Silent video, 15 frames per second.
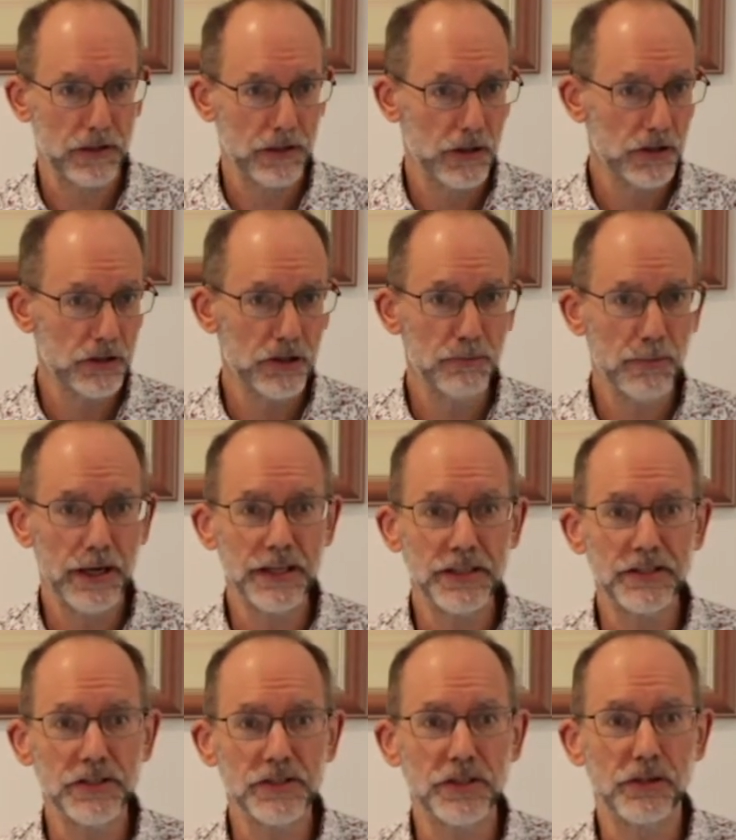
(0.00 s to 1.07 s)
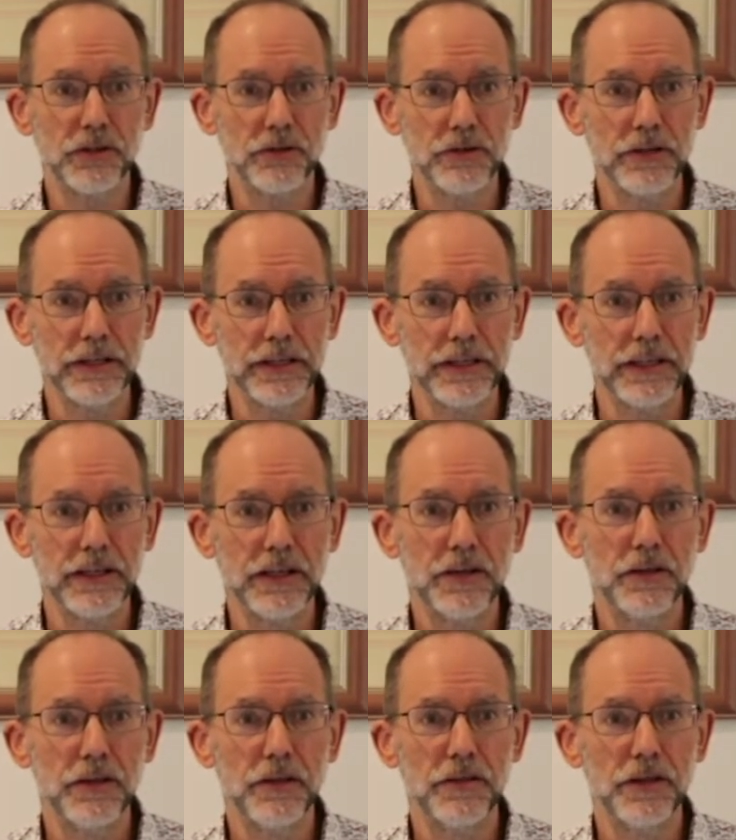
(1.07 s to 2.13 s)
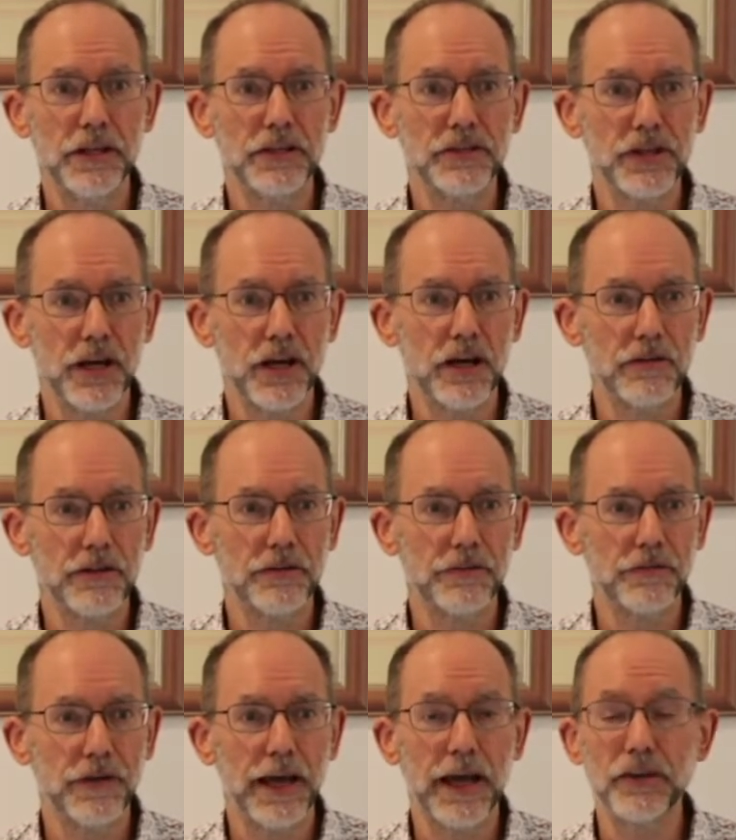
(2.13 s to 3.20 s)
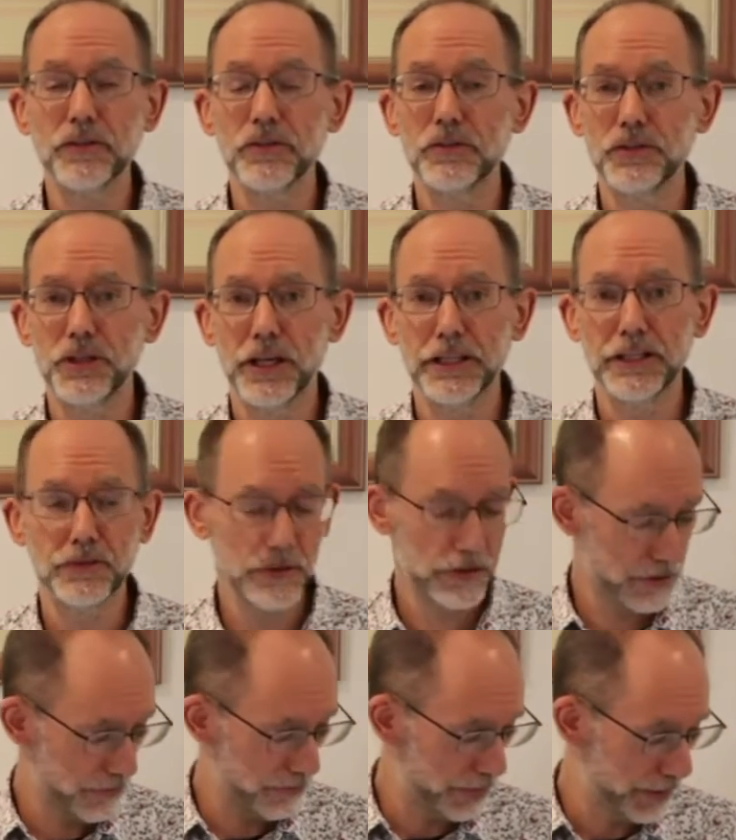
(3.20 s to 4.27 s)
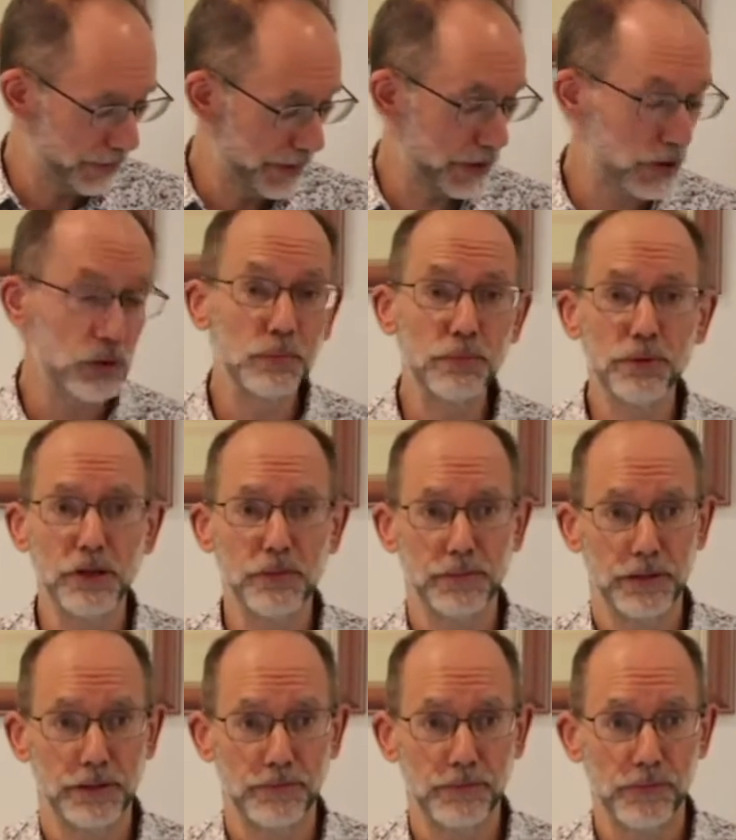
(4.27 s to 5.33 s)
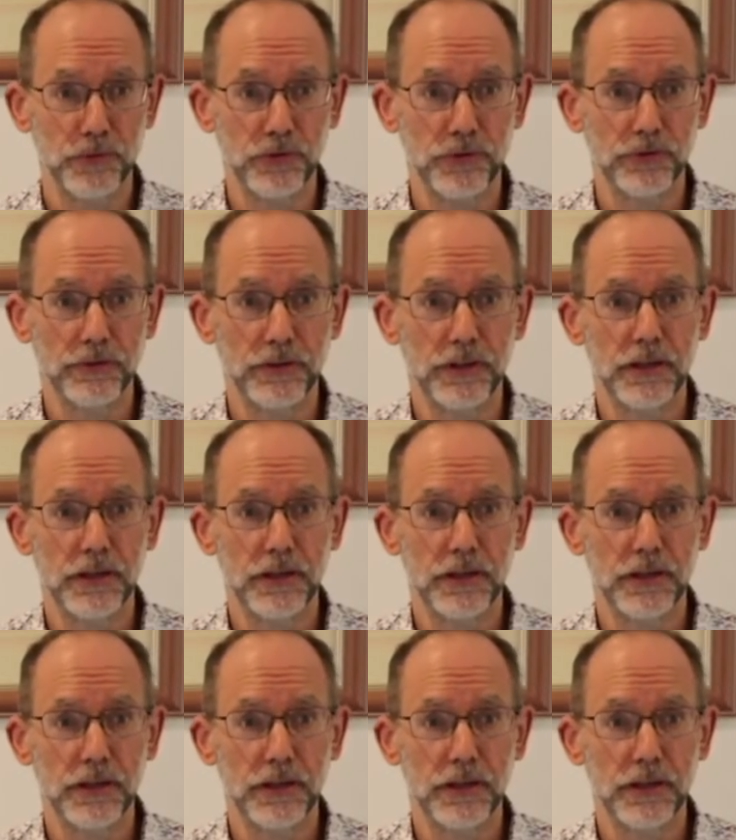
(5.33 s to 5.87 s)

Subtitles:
You may disagree that these are in fact genuine biblical problems,